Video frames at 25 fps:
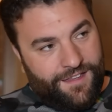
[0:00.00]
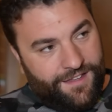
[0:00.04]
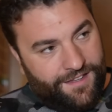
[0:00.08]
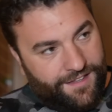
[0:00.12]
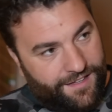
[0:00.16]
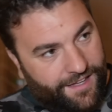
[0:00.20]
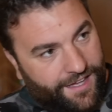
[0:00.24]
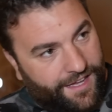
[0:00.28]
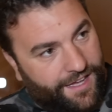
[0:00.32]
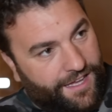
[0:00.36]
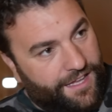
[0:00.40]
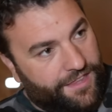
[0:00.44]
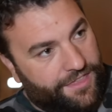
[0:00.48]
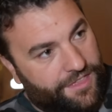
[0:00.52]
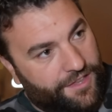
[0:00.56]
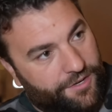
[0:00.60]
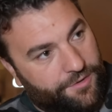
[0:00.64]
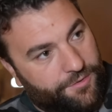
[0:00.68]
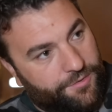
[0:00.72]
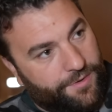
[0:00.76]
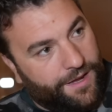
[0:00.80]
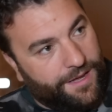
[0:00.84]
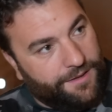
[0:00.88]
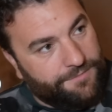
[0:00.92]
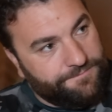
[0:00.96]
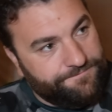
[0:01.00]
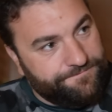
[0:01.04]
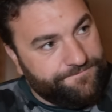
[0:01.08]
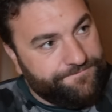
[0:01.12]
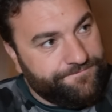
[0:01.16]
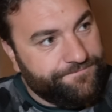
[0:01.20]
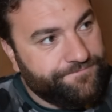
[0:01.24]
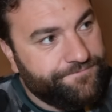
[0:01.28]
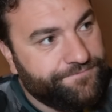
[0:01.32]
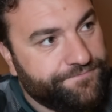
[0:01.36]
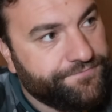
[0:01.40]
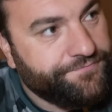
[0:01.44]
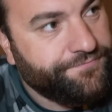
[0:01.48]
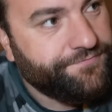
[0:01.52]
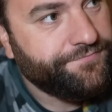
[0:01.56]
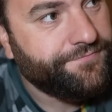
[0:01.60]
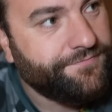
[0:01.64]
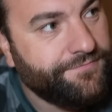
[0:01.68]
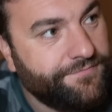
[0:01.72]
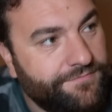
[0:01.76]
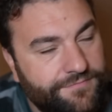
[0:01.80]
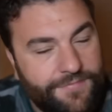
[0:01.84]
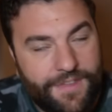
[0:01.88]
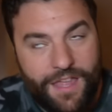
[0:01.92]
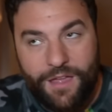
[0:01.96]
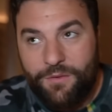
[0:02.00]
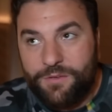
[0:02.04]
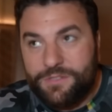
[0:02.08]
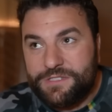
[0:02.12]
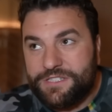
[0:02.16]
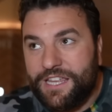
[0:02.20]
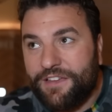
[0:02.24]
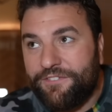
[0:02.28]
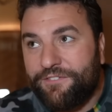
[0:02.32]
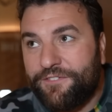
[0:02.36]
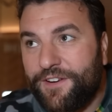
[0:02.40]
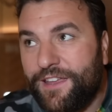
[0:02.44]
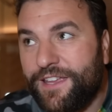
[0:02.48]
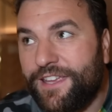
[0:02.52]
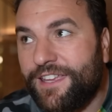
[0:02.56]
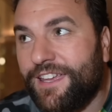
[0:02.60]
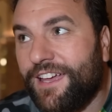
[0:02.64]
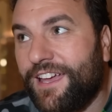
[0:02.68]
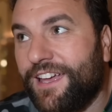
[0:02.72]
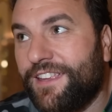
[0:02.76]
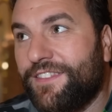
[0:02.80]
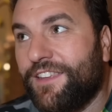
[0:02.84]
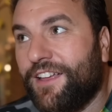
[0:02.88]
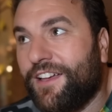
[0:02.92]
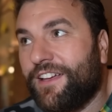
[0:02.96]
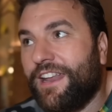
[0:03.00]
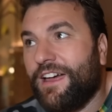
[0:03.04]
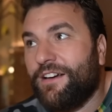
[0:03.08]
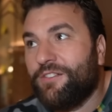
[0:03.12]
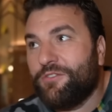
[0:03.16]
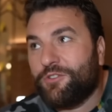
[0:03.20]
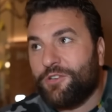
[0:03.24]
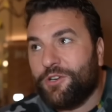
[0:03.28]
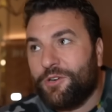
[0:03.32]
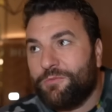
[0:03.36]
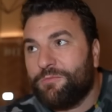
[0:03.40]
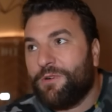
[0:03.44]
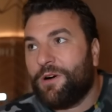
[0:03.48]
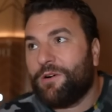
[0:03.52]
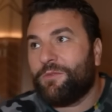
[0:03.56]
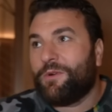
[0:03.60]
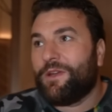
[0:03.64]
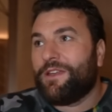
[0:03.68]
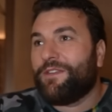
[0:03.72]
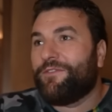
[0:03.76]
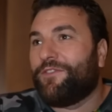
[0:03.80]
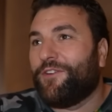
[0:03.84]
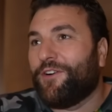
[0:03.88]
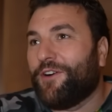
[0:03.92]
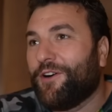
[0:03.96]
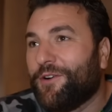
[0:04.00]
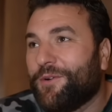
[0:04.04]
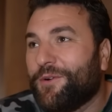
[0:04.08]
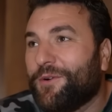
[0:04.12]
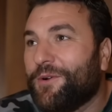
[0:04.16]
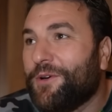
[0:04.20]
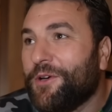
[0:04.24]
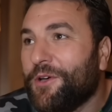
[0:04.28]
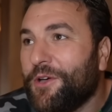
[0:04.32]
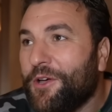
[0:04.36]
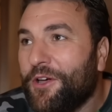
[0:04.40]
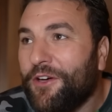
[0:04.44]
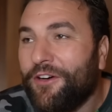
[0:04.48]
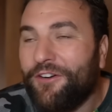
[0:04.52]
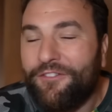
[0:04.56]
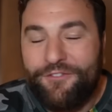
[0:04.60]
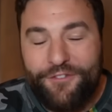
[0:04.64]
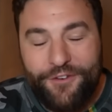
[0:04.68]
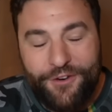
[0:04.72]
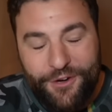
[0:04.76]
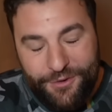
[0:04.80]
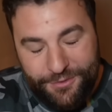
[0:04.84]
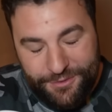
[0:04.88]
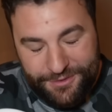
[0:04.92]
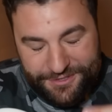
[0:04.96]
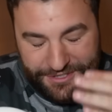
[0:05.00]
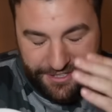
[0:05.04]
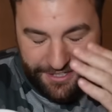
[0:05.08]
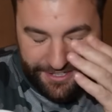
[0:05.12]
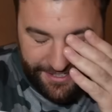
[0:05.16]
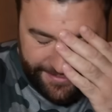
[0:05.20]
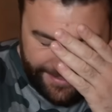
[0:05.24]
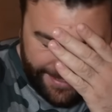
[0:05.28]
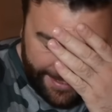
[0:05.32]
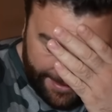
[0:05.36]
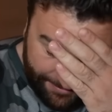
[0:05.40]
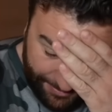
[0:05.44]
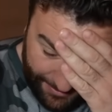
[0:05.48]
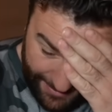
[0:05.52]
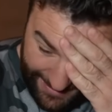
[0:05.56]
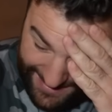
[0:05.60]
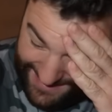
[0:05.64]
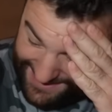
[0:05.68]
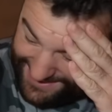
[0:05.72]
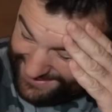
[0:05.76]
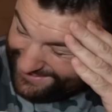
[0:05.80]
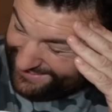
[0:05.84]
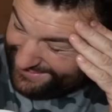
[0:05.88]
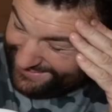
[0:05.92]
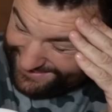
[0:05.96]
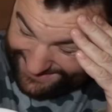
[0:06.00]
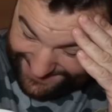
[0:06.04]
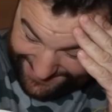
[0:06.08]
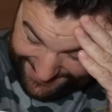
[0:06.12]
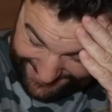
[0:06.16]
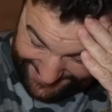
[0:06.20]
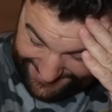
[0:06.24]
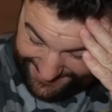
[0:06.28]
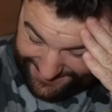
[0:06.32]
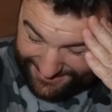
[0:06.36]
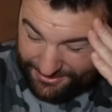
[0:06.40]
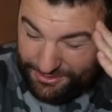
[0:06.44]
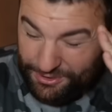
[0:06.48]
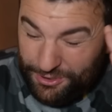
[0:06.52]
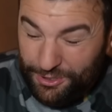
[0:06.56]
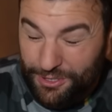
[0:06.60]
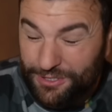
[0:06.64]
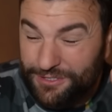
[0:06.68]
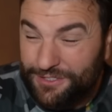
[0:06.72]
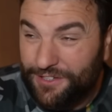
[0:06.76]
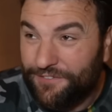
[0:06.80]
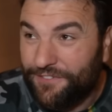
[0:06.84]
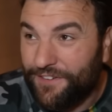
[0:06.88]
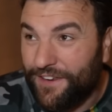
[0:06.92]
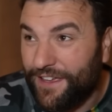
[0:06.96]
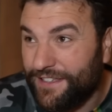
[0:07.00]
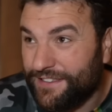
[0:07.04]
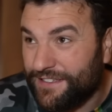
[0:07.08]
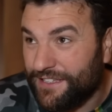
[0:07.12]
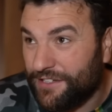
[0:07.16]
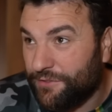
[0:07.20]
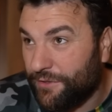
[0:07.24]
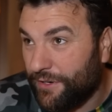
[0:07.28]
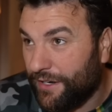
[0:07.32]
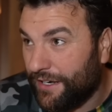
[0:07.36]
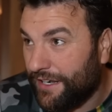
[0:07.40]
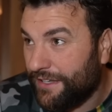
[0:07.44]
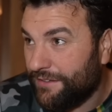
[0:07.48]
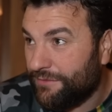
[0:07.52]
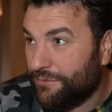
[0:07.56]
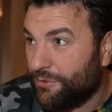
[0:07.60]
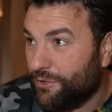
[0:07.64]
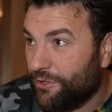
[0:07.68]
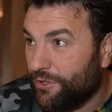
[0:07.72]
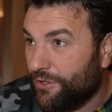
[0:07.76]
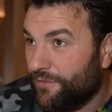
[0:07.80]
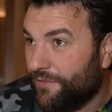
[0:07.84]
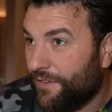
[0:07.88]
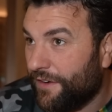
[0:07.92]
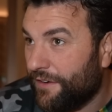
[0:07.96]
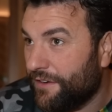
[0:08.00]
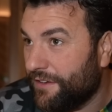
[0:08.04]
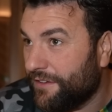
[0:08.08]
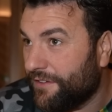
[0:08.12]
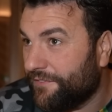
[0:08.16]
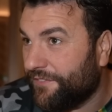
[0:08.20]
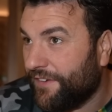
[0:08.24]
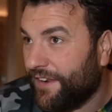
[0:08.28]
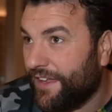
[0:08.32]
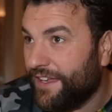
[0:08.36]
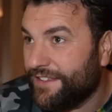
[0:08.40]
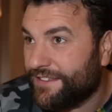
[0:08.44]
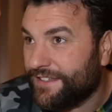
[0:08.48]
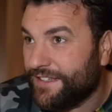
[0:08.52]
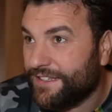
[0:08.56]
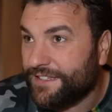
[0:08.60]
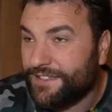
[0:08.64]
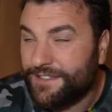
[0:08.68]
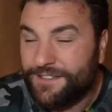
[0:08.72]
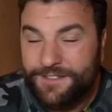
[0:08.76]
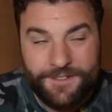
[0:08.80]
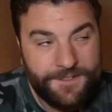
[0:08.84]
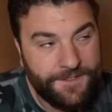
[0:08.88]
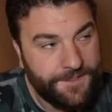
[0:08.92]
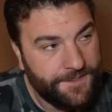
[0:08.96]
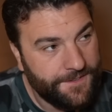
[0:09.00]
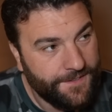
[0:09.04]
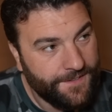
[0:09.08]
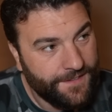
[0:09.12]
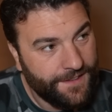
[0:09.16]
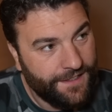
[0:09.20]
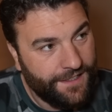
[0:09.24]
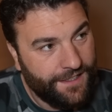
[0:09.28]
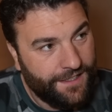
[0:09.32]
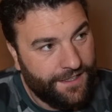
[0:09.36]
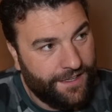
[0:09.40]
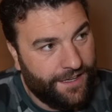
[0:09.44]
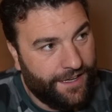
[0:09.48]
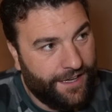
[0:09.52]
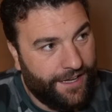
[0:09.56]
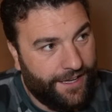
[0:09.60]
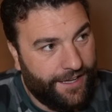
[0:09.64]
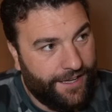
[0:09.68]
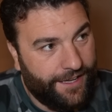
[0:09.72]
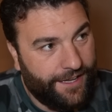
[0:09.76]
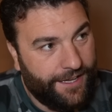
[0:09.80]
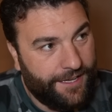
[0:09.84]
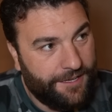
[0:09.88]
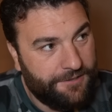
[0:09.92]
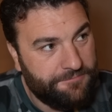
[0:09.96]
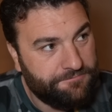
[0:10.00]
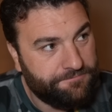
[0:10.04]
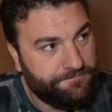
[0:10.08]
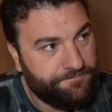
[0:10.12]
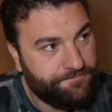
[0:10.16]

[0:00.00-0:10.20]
Yeah, it was definitely not an outcome what we thought was going to take place. We're all deflated, really. We're all very deflated. But